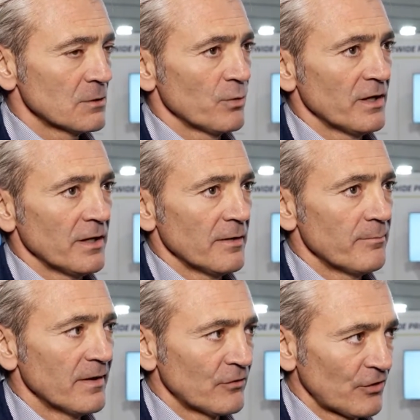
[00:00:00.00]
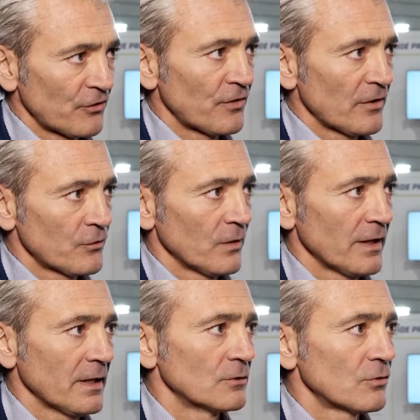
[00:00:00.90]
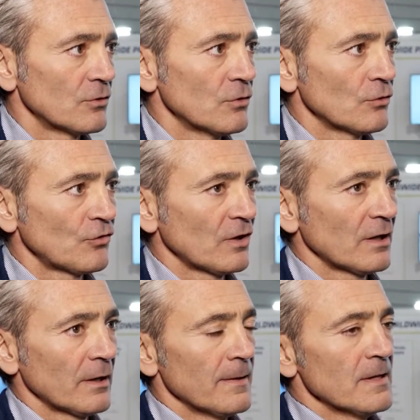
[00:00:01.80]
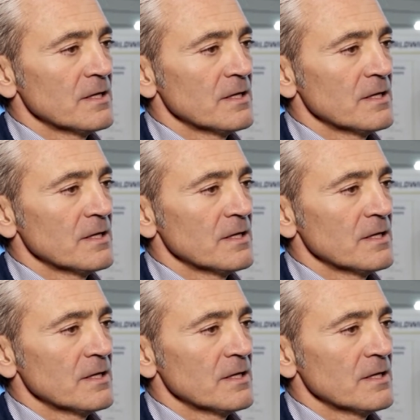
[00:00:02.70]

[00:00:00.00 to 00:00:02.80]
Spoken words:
We've been successfully introducing